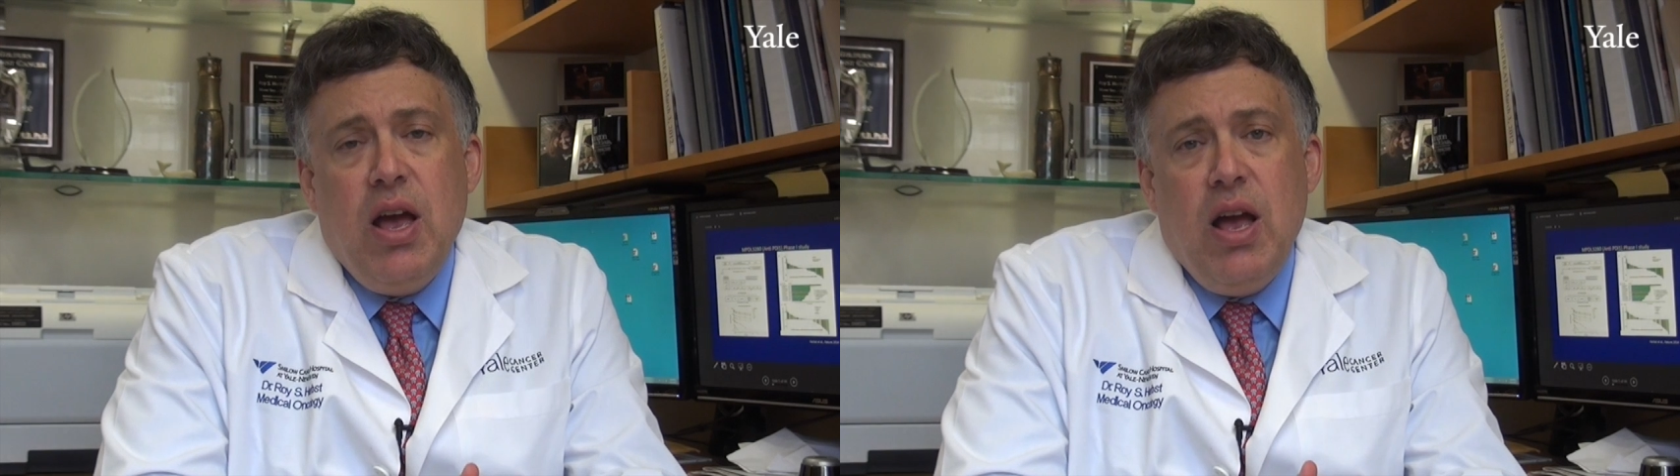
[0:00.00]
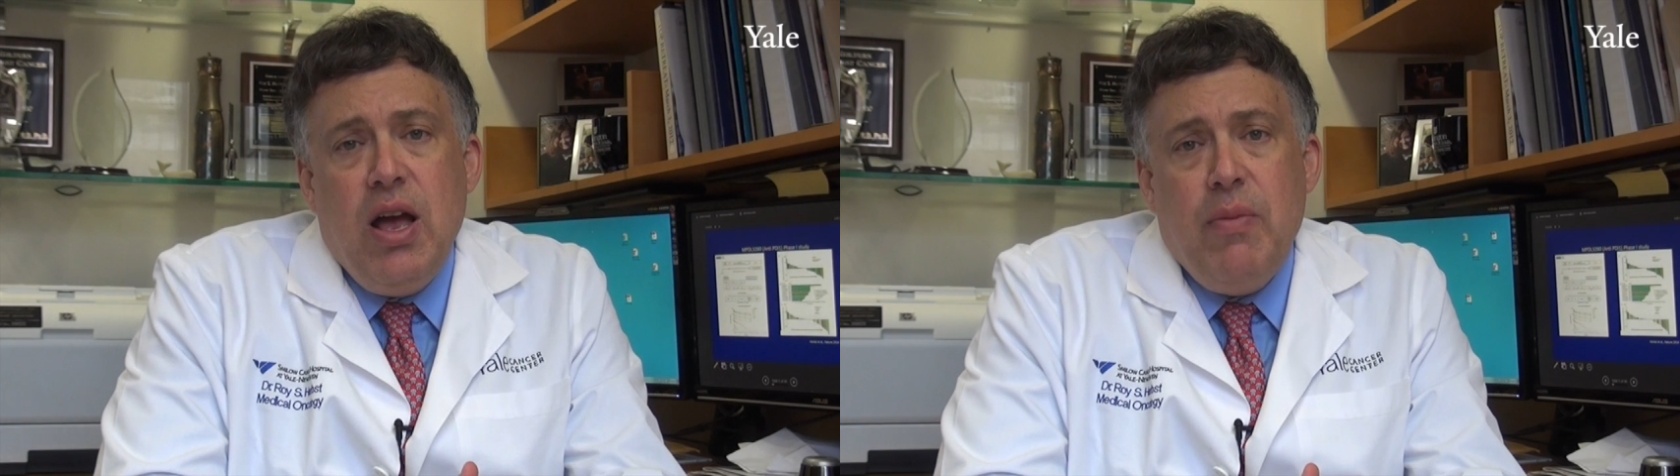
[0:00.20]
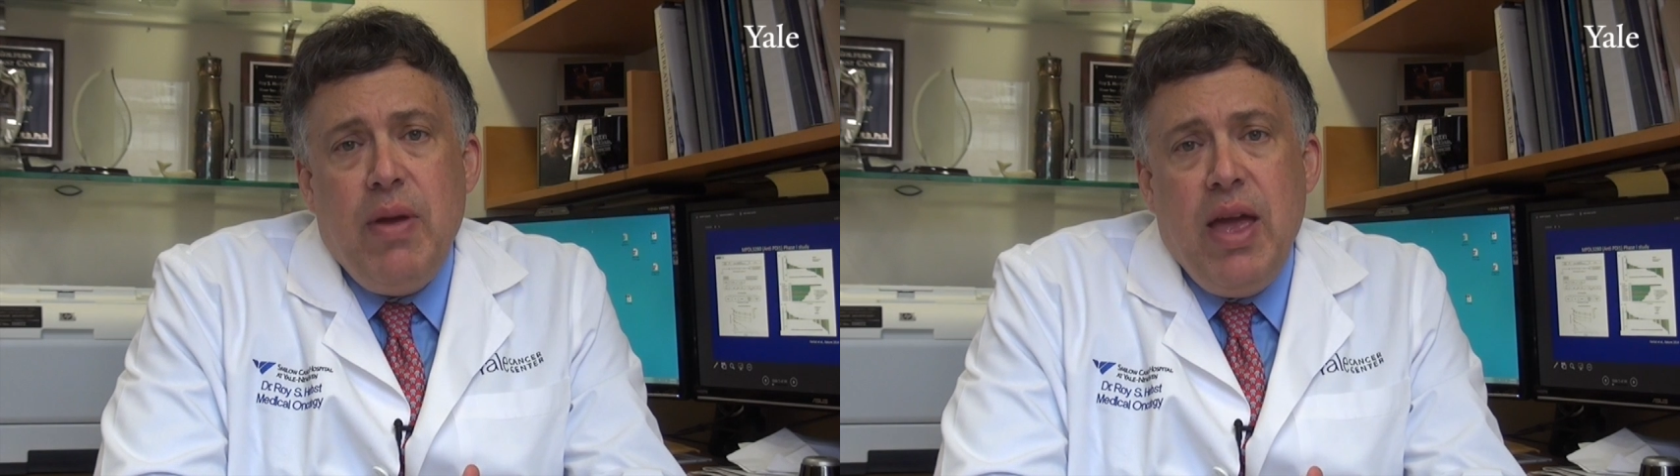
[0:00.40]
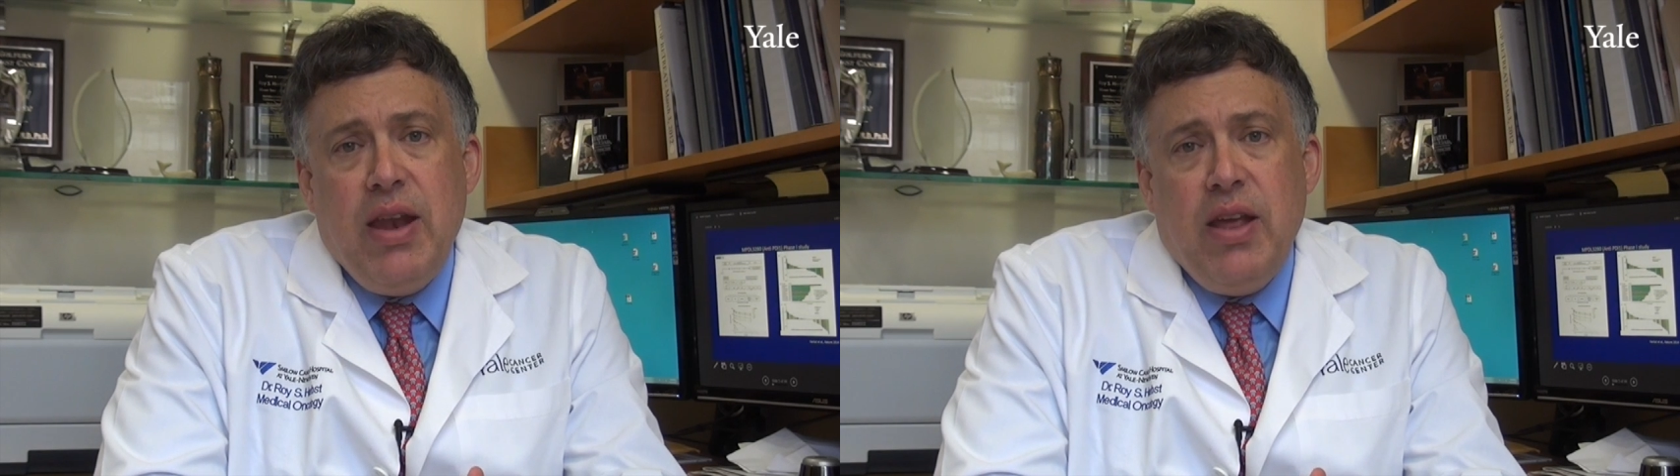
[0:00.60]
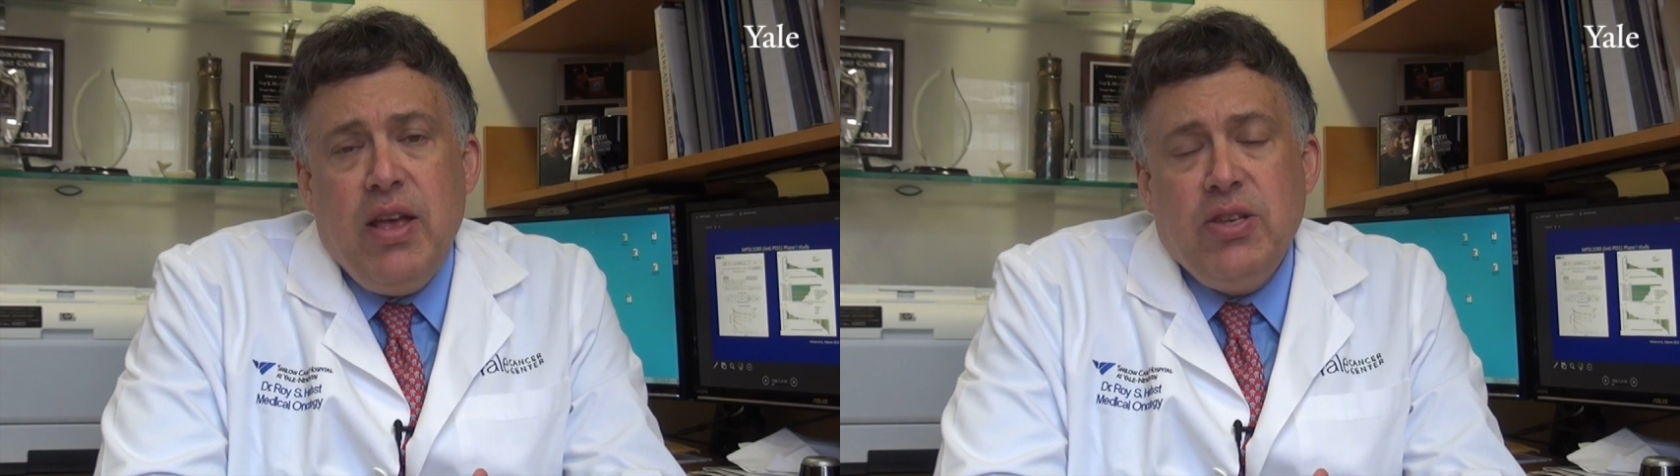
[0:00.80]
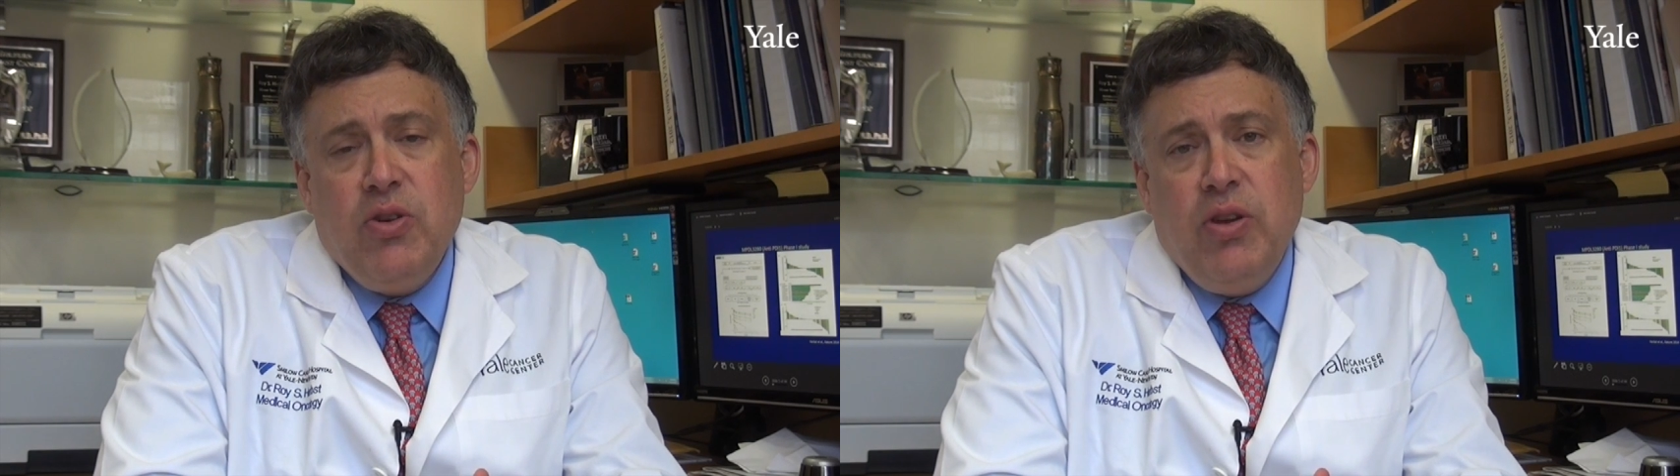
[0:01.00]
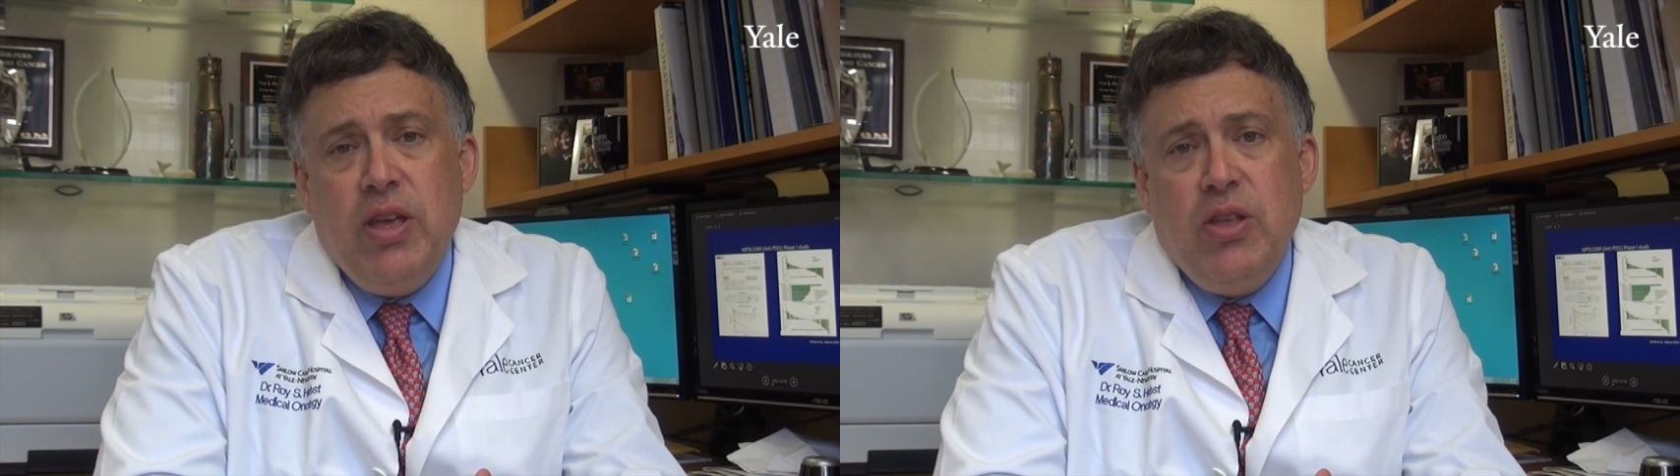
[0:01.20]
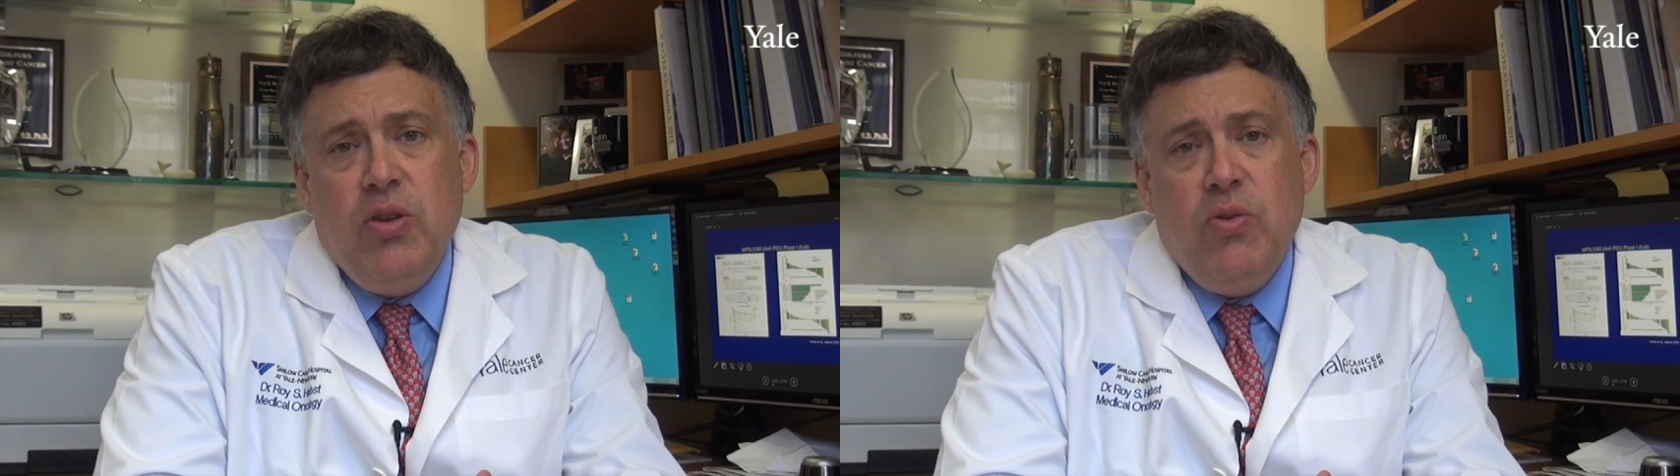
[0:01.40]
um, and uh,
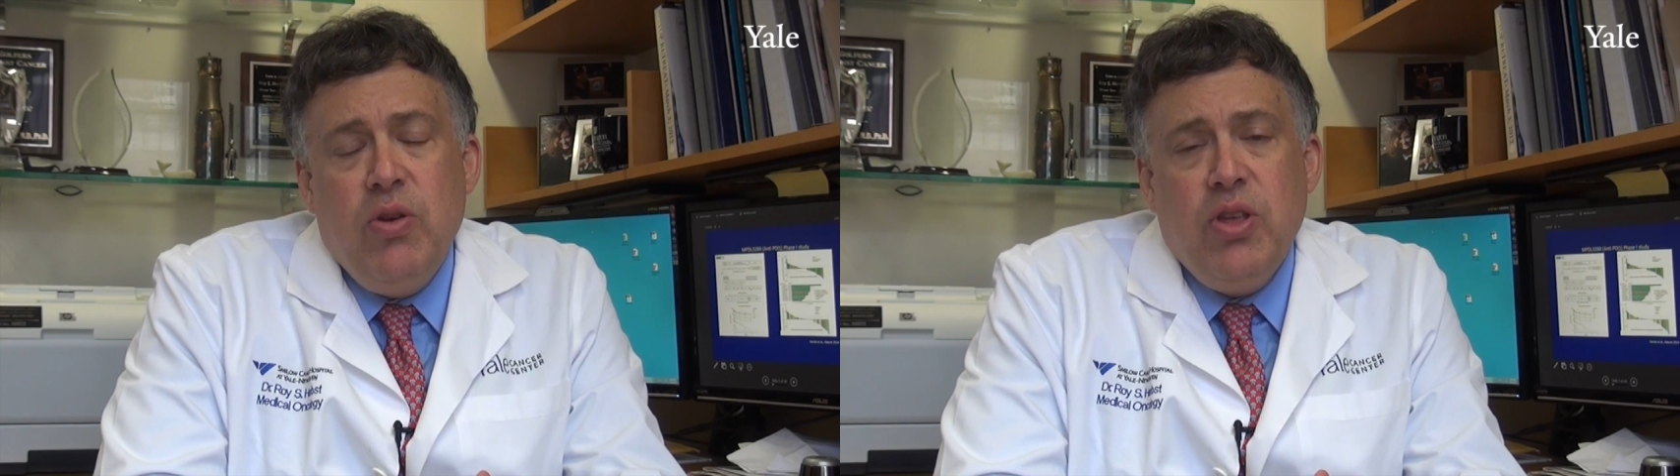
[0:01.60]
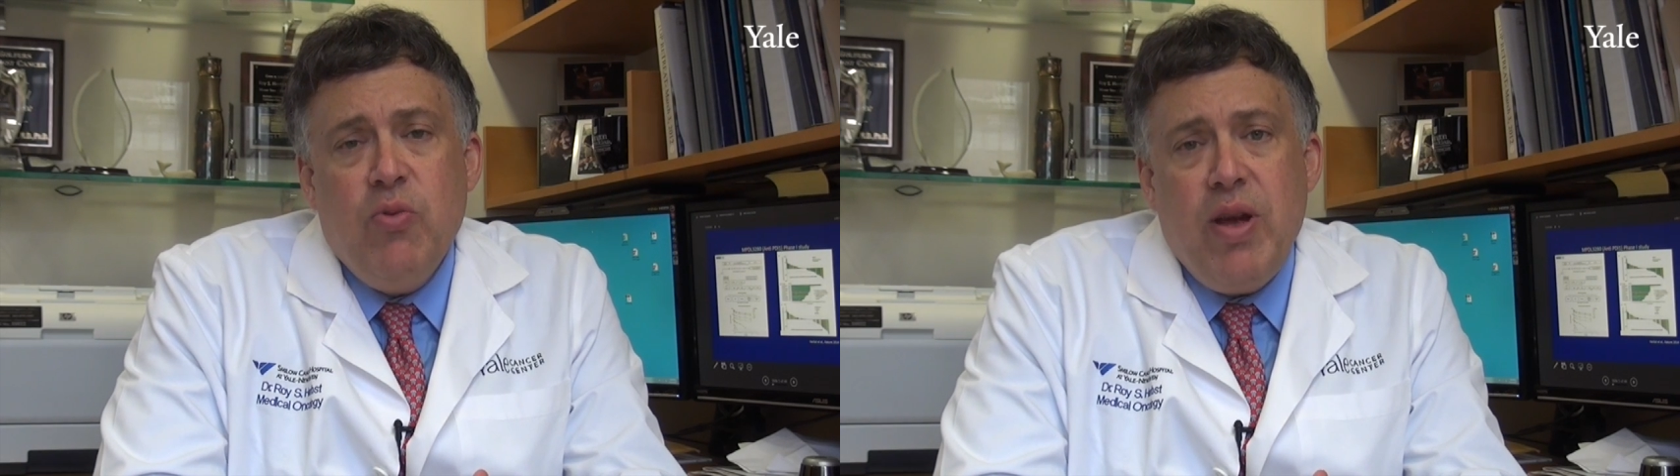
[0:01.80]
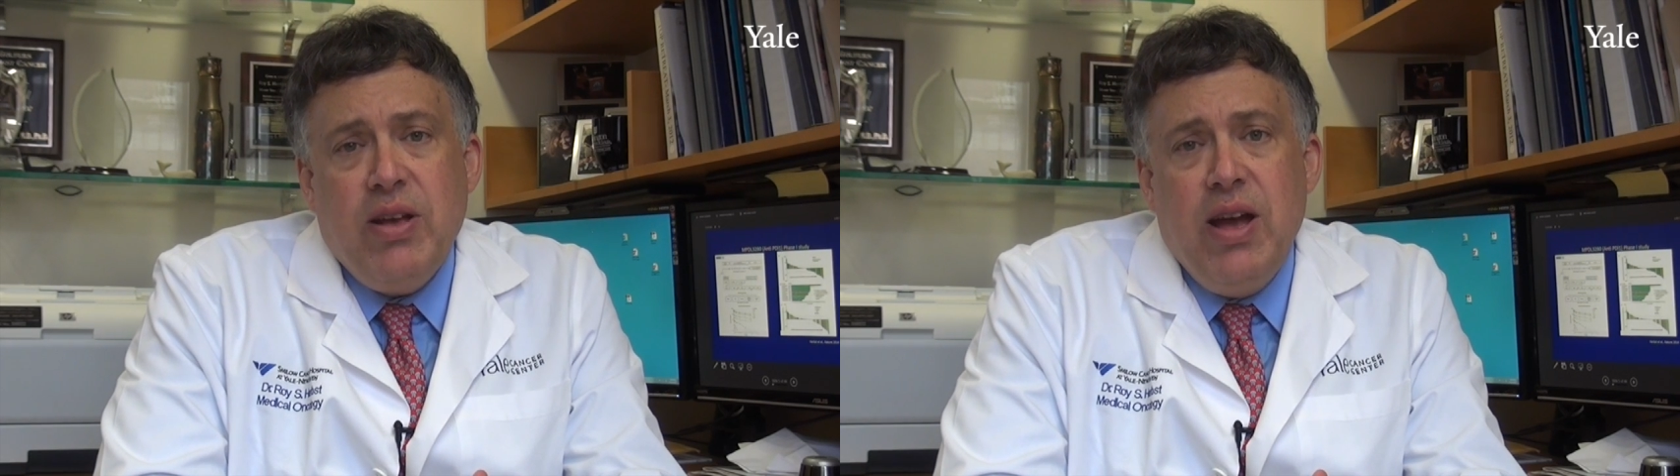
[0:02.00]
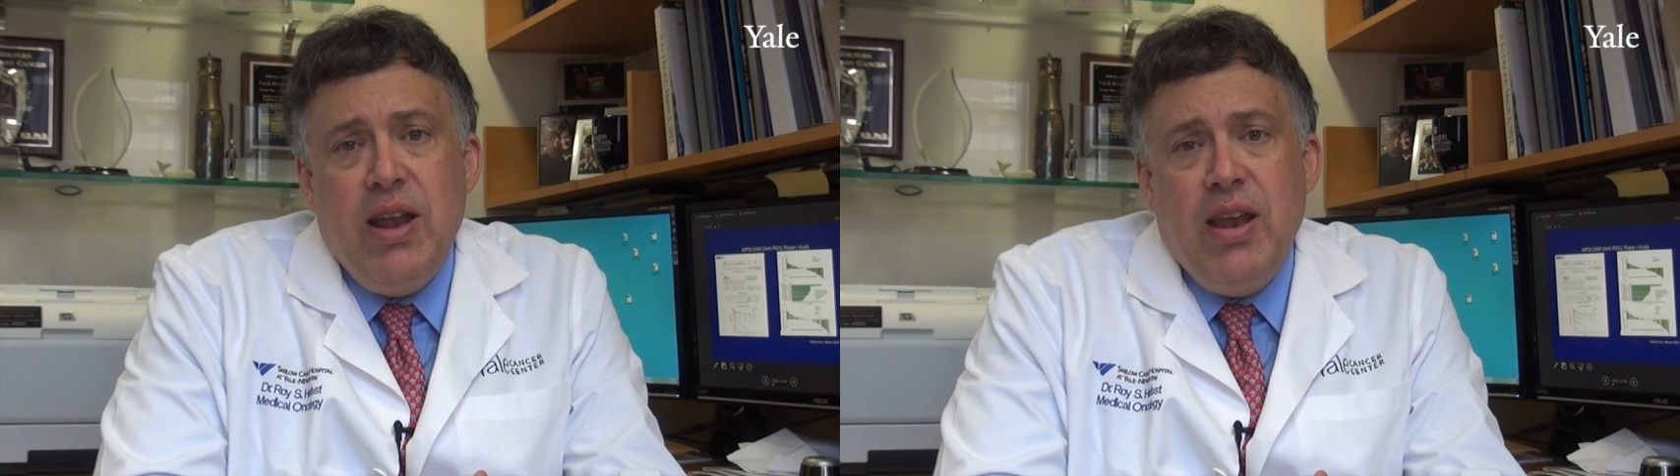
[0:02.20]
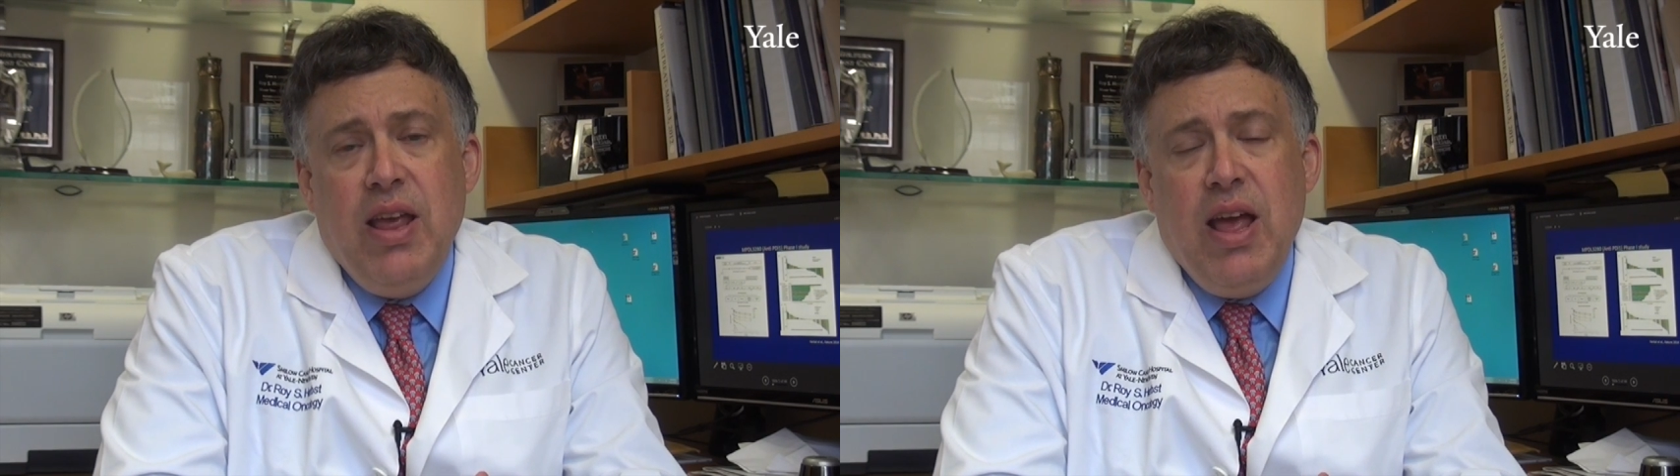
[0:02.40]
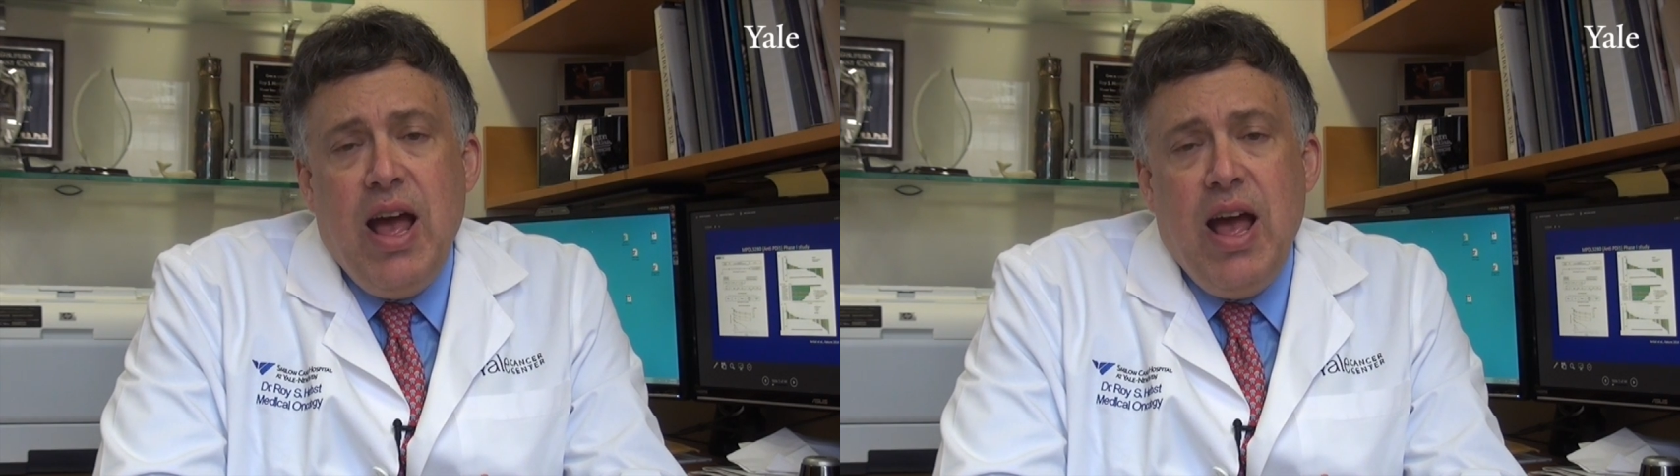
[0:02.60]
certainly to, to regulate